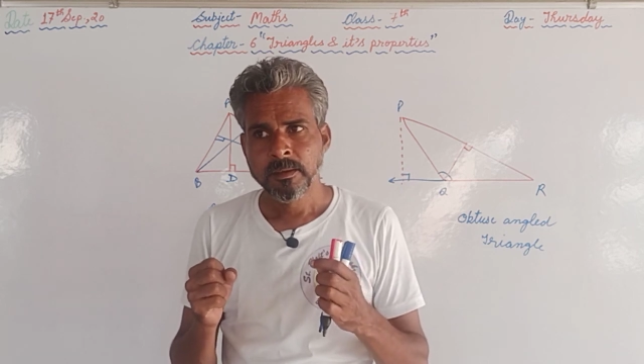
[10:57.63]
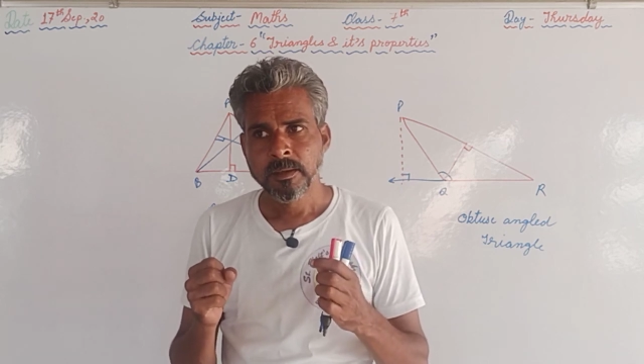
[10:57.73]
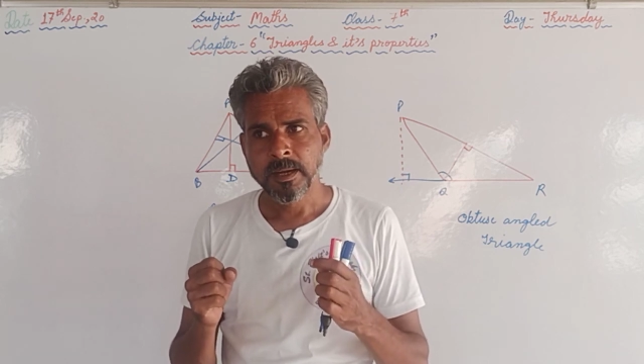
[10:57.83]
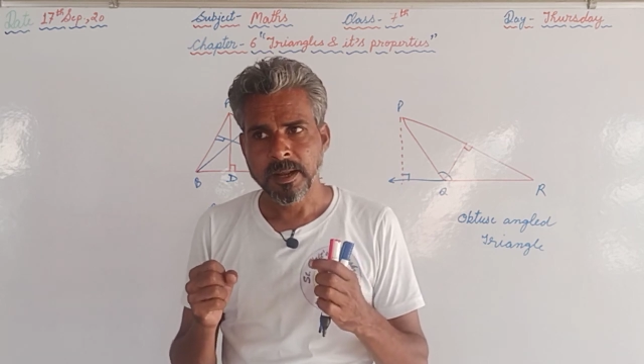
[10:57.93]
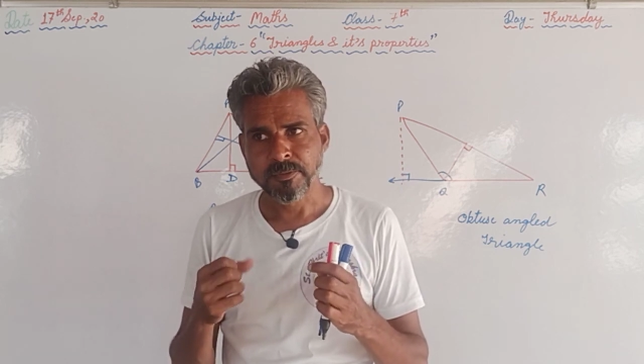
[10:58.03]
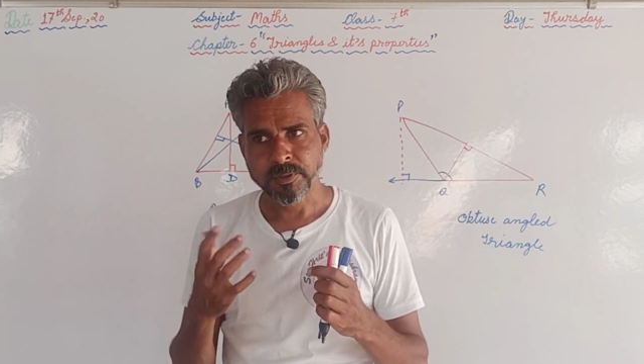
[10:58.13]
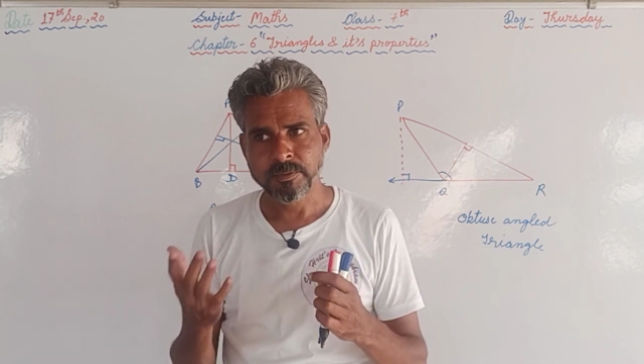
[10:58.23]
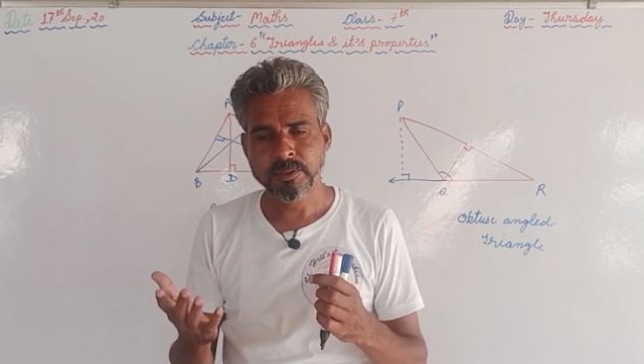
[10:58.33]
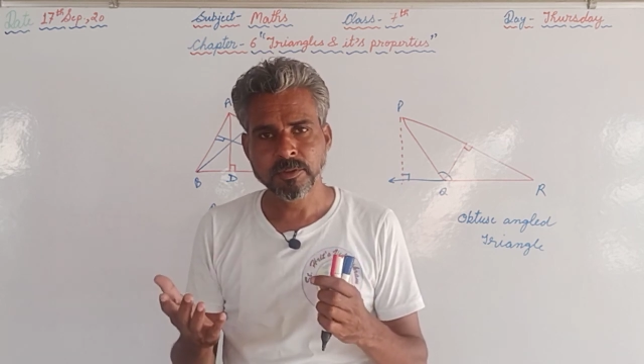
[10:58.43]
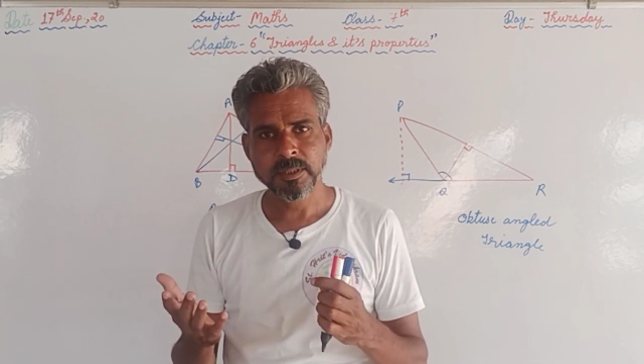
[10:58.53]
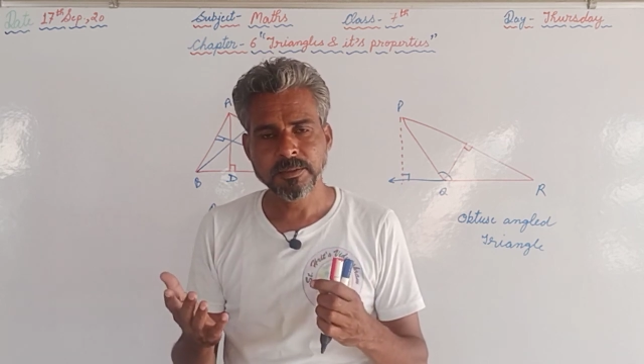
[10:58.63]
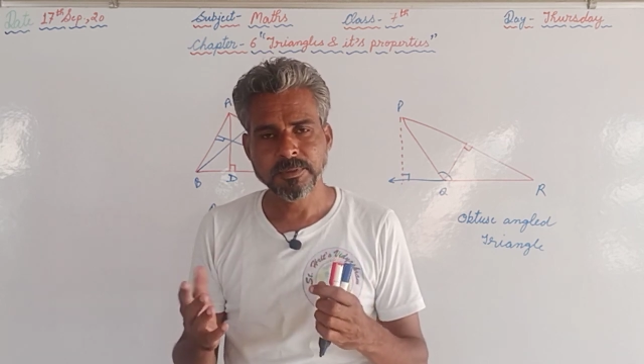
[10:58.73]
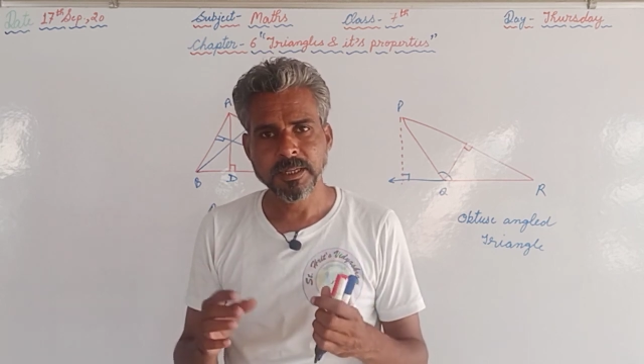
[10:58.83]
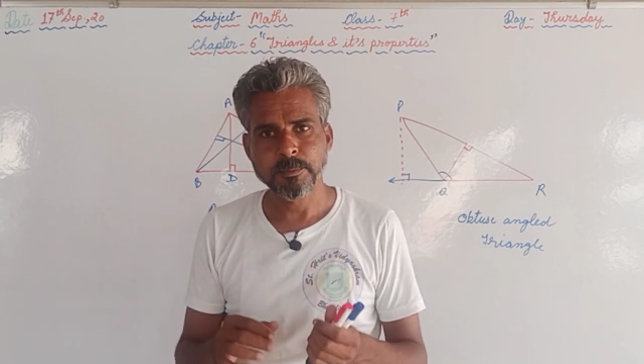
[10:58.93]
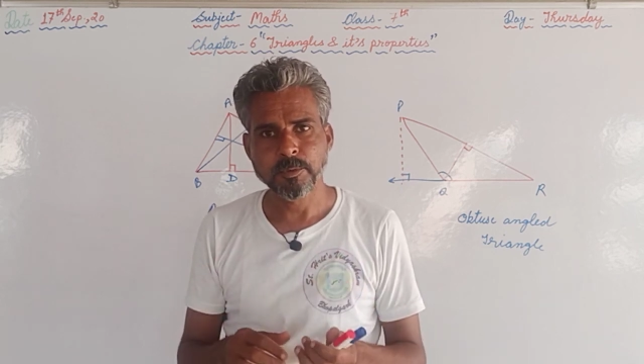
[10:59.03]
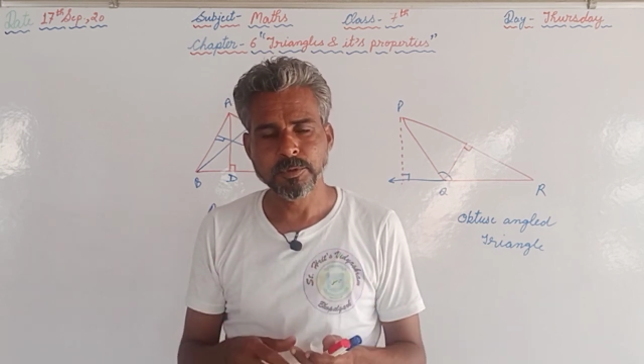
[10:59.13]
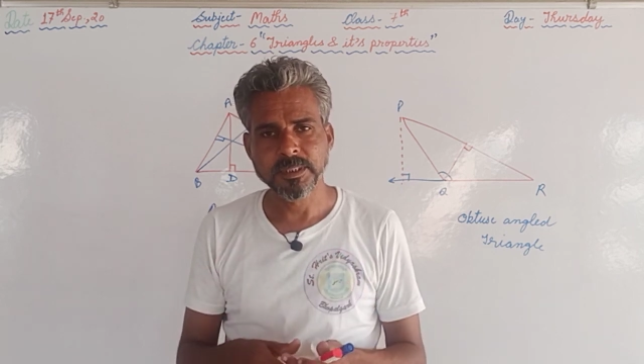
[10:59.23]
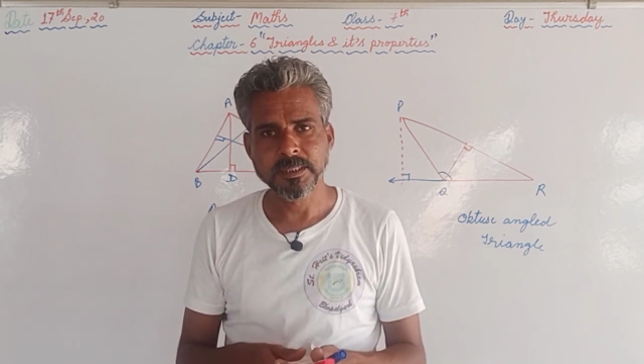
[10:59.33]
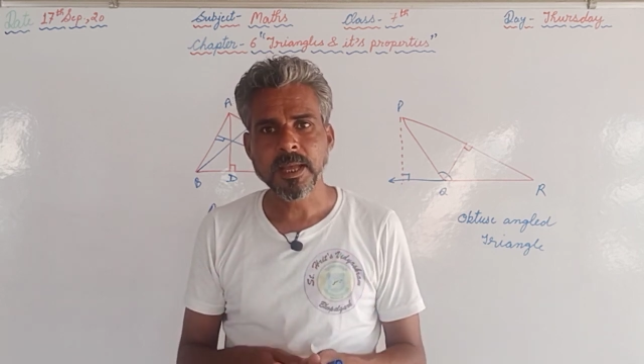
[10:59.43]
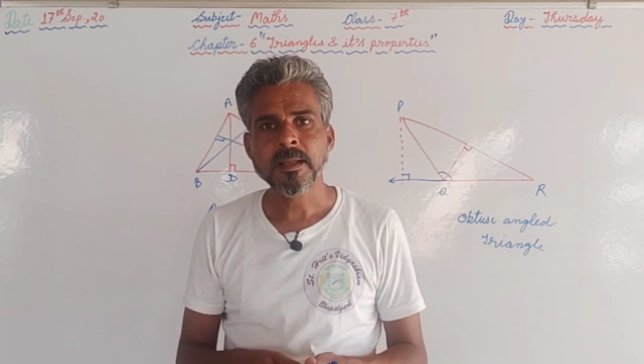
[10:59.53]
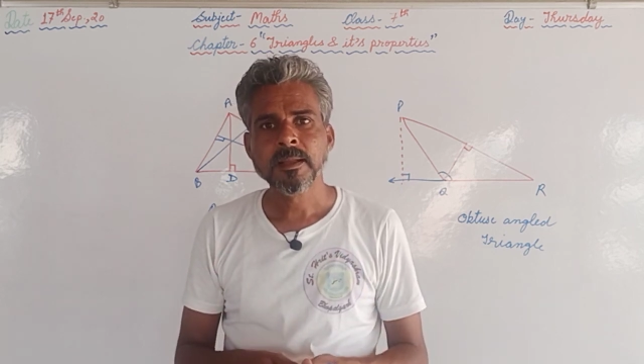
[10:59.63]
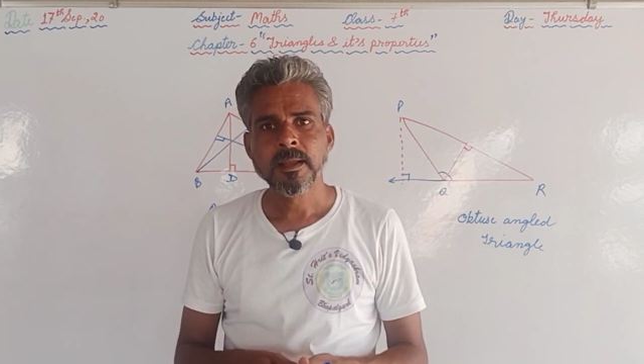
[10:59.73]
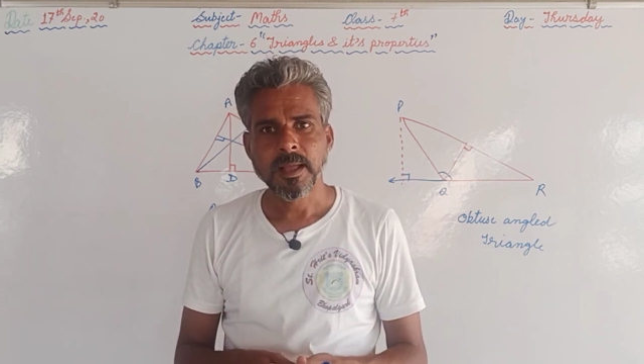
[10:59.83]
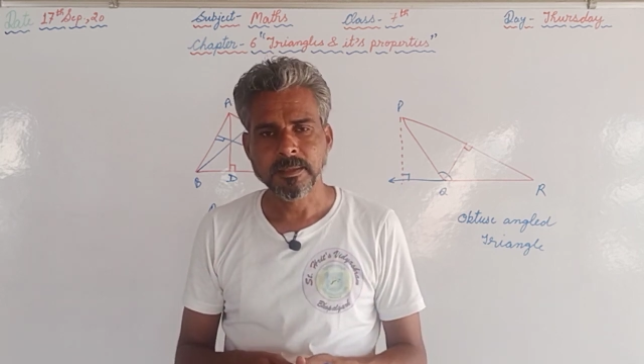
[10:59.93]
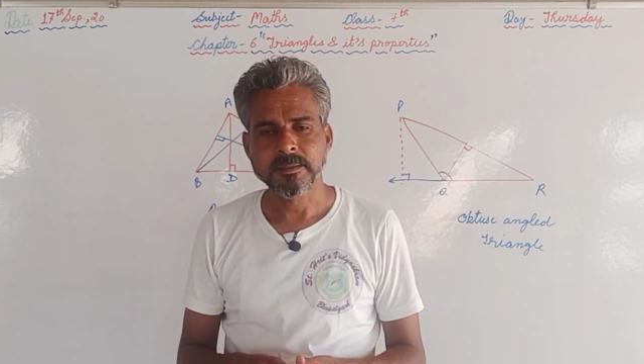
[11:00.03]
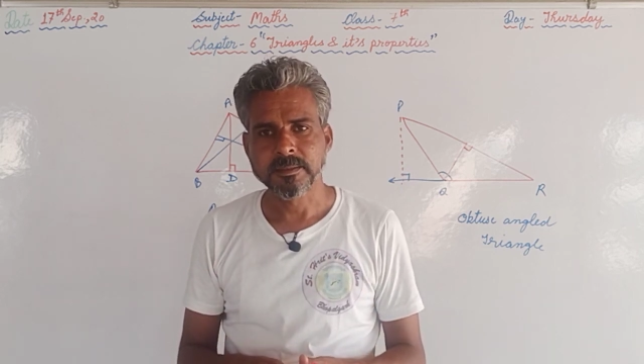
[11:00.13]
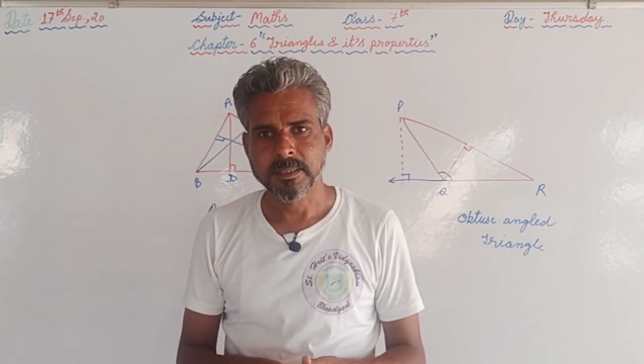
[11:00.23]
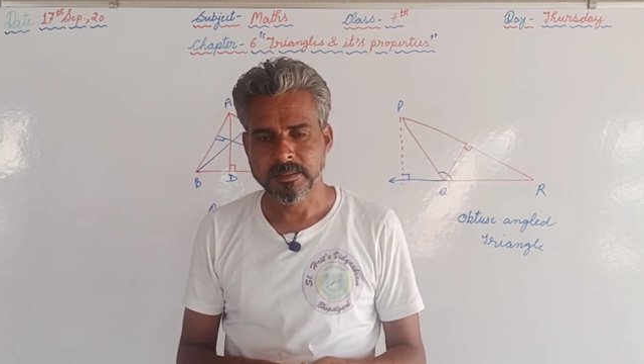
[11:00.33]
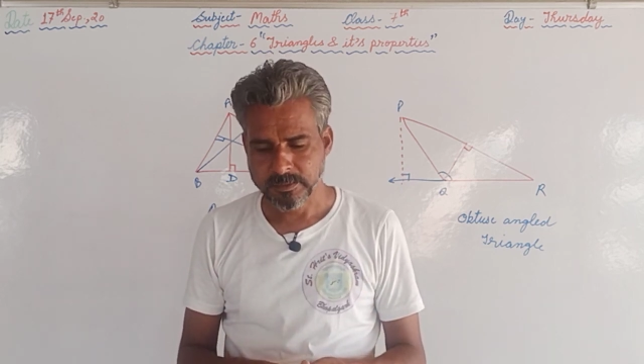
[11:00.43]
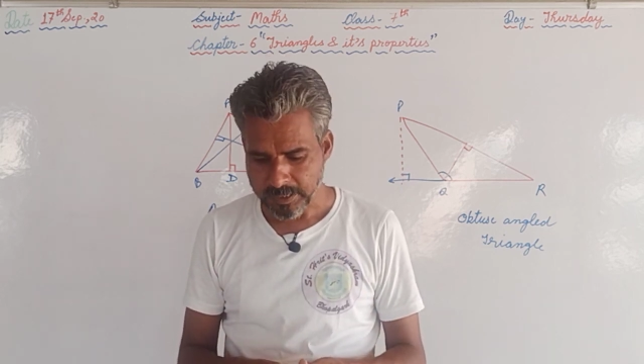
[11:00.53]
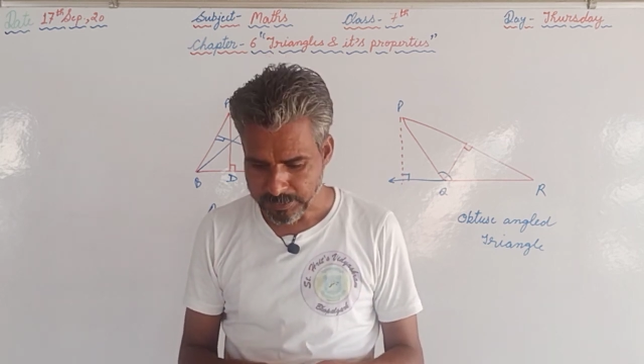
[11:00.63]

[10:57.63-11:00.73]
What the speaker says: and afterwards only we can proceed the exercise. Thank